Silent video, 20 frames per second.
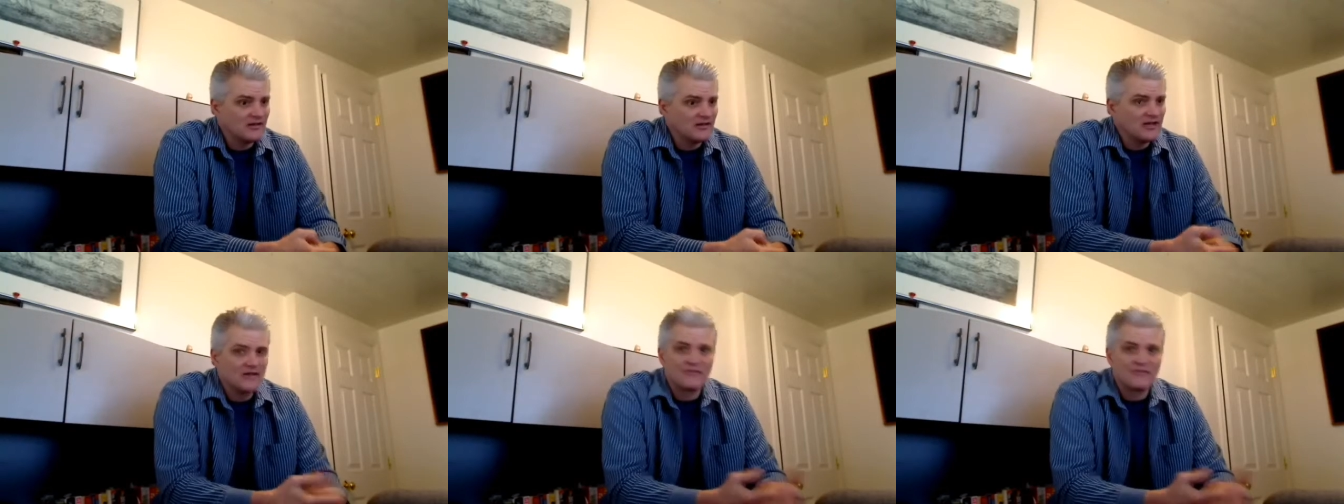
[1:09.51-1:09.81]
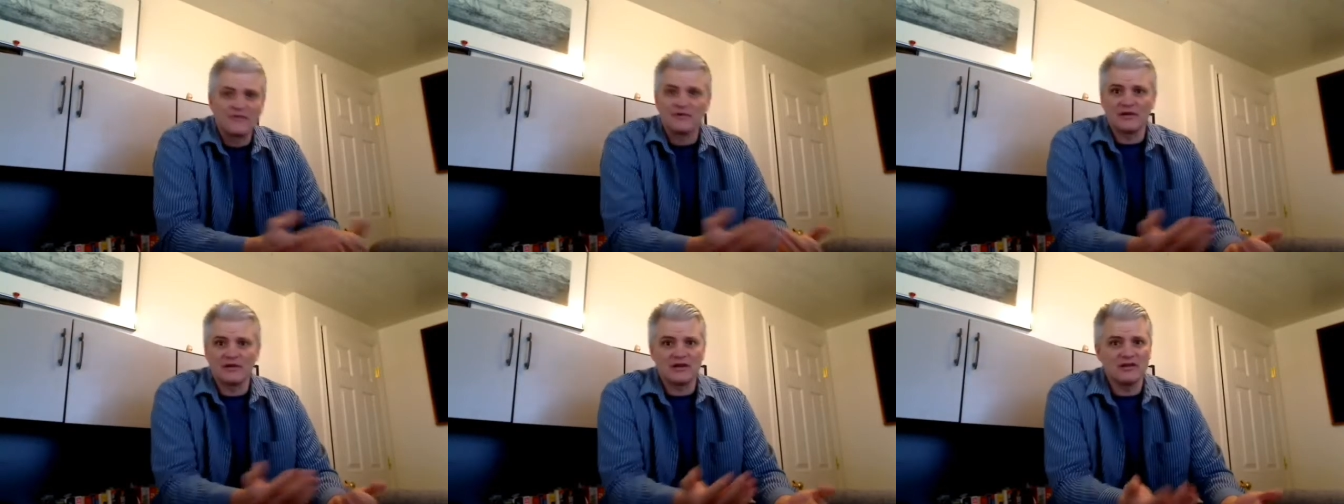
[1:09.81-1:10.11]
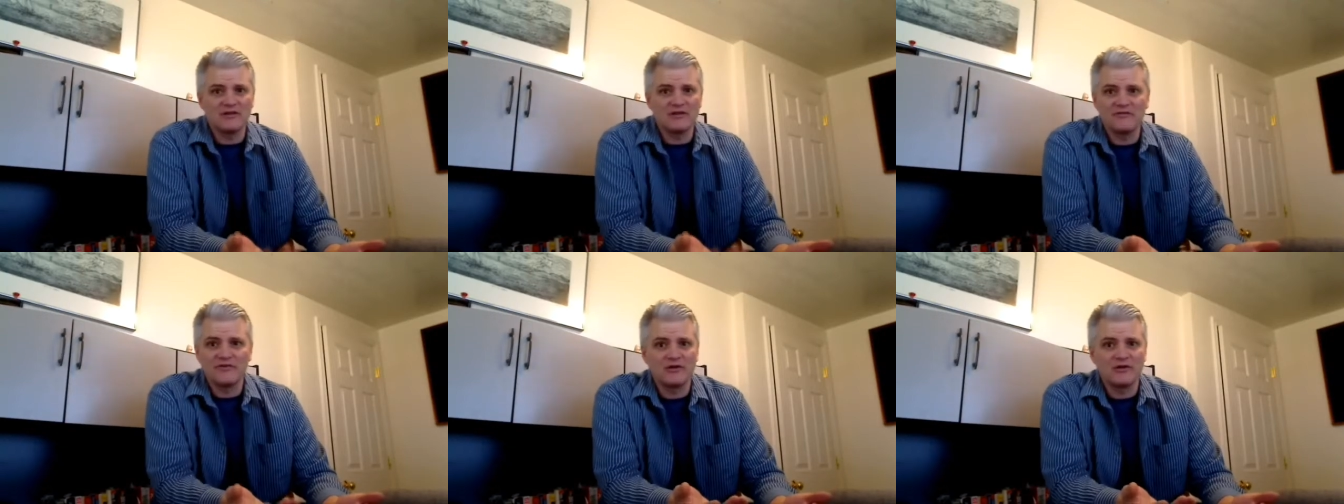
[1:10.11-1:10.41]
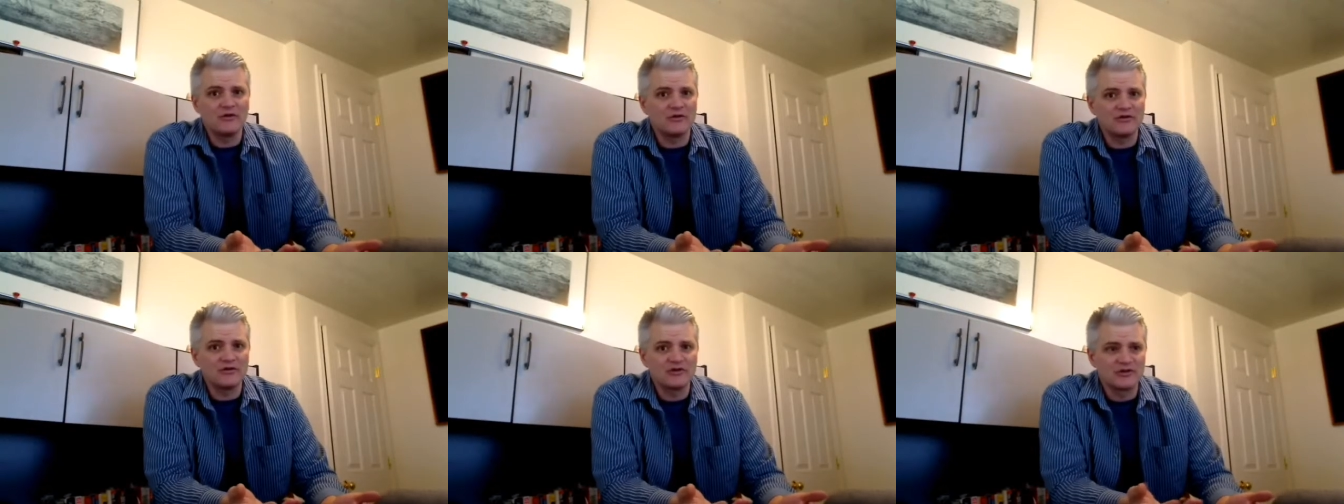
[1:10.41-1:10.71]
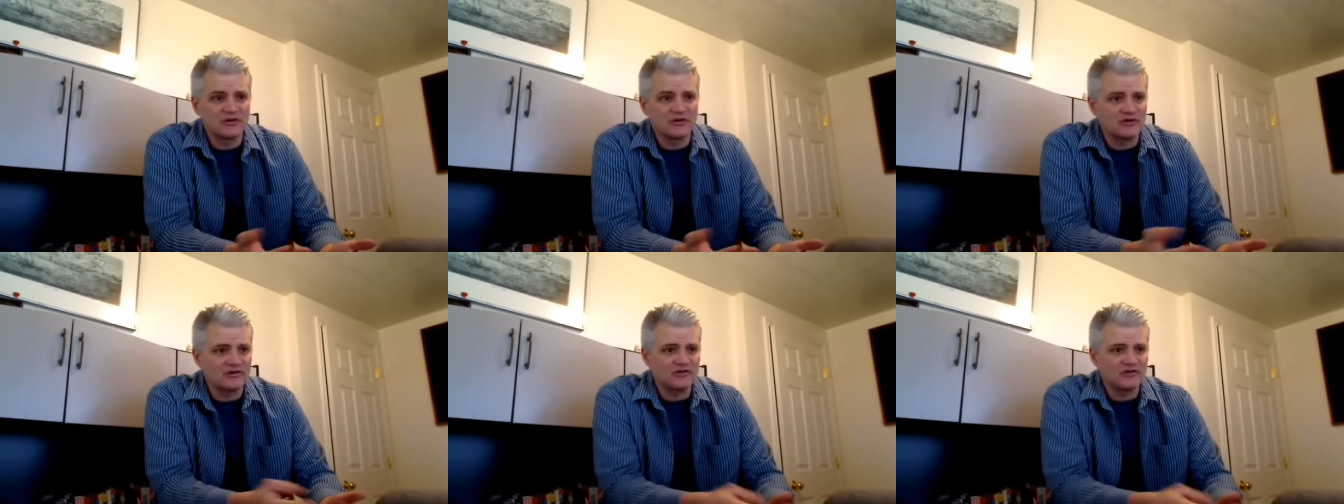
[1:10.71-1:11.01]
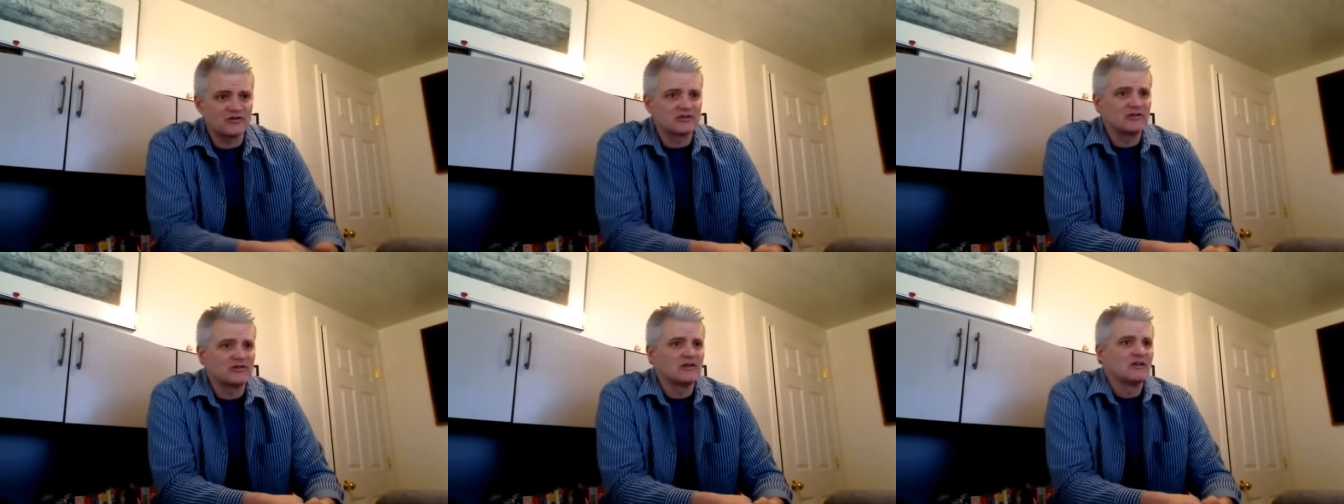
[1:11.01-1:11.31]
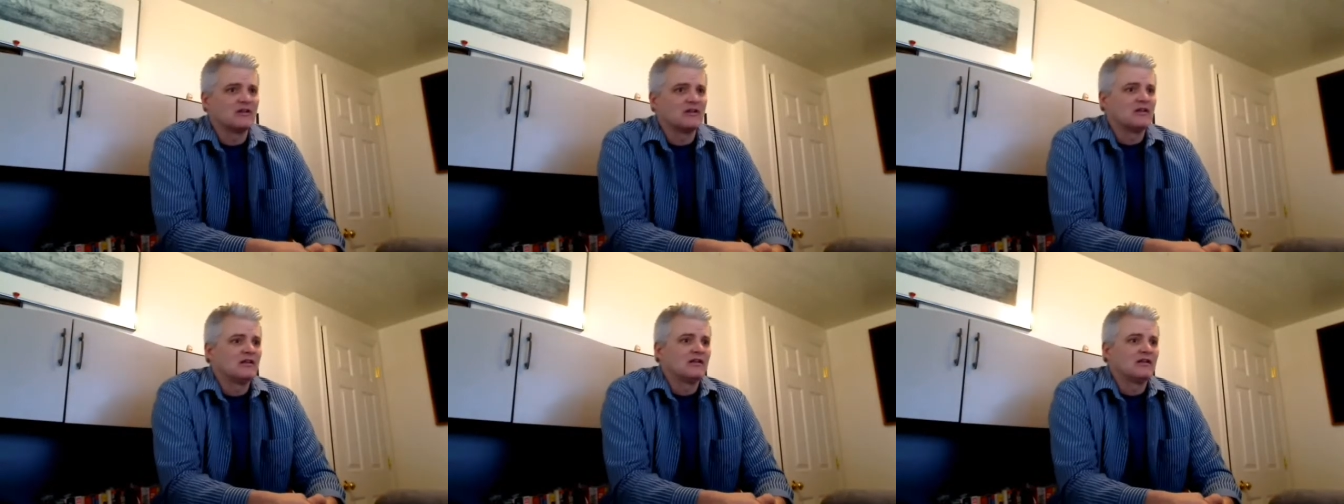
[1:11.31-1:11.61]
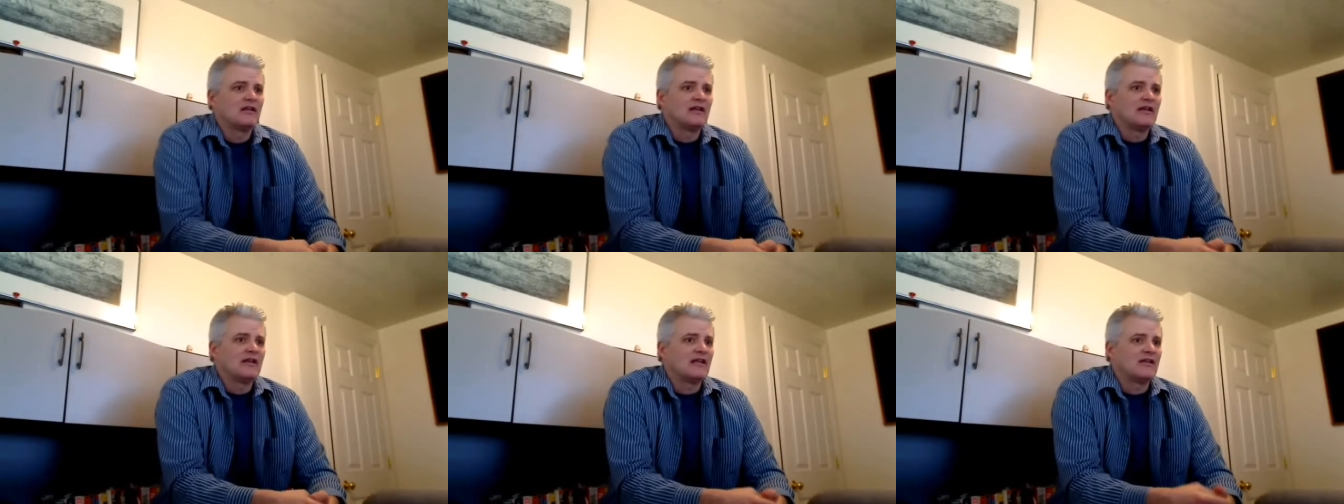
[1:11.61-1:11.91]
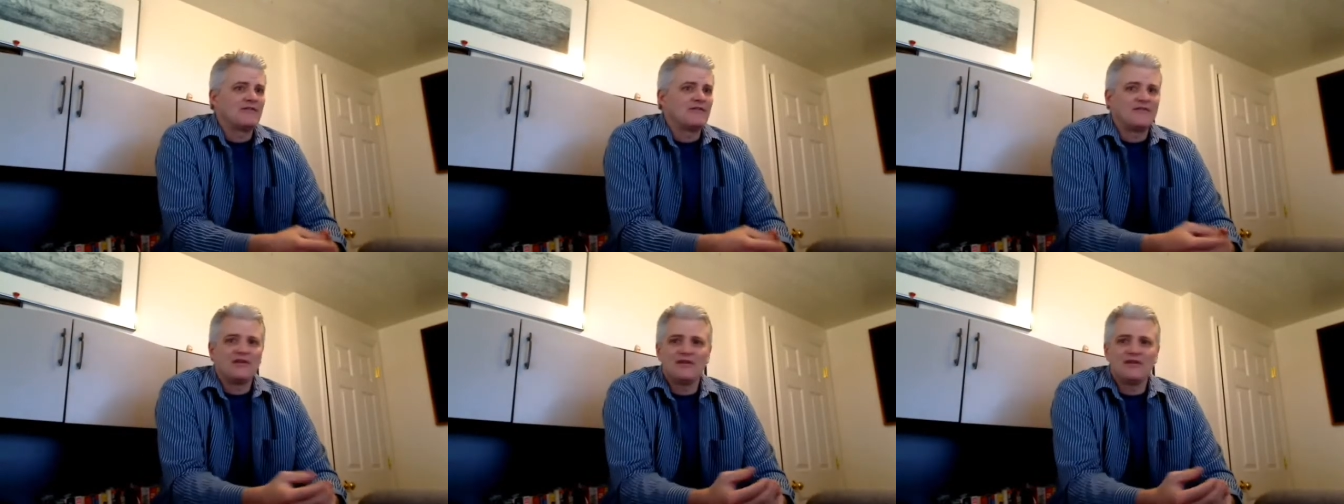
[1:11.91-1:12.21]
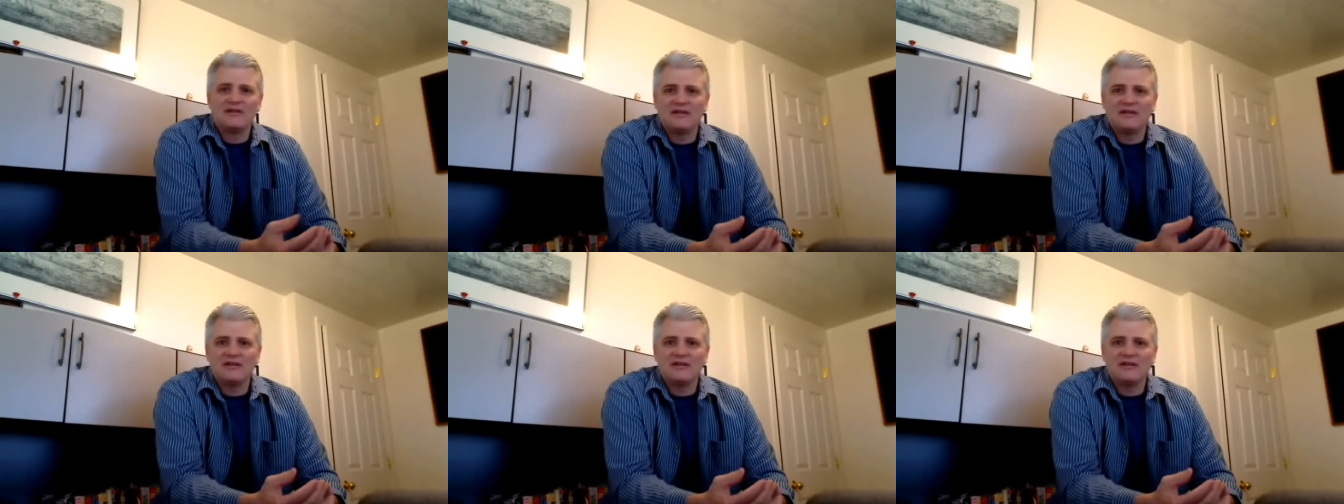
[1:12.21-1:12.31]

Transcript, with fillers: if you're at, if you go to church, if you